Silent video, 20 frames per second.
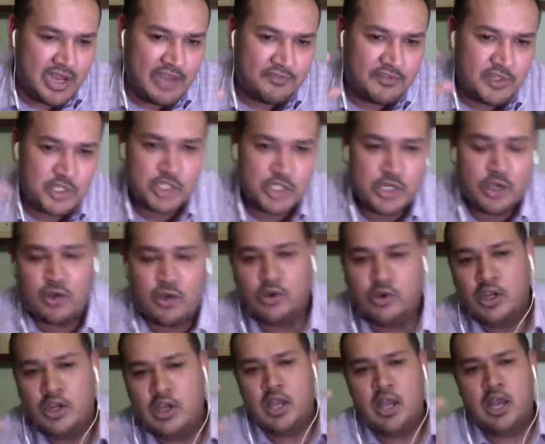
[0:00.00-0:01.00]
to
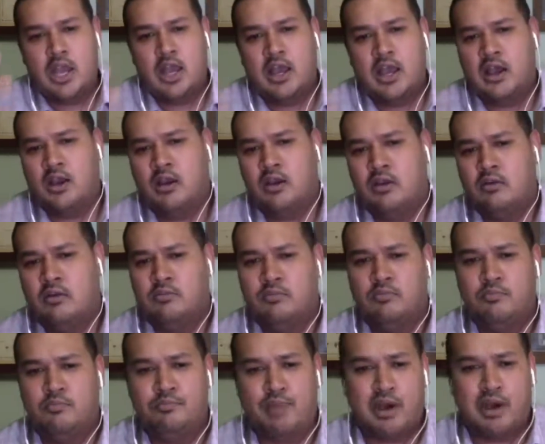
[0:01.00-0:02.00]
show
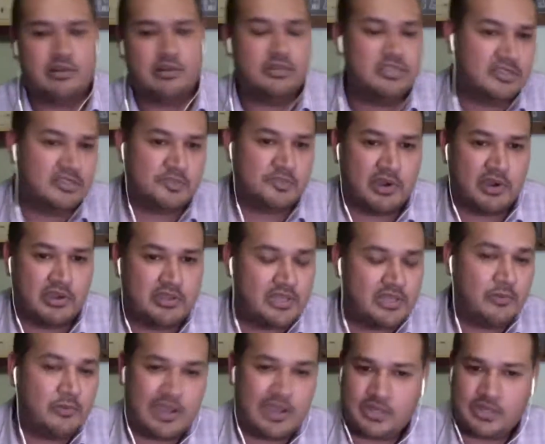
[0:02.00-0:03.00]
bottles of
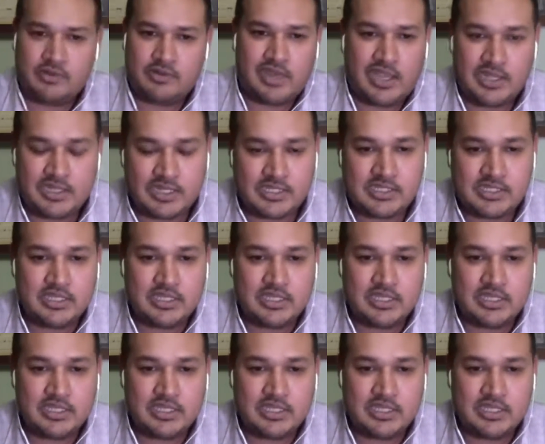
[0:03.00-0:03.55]
sparkling wine, right? That's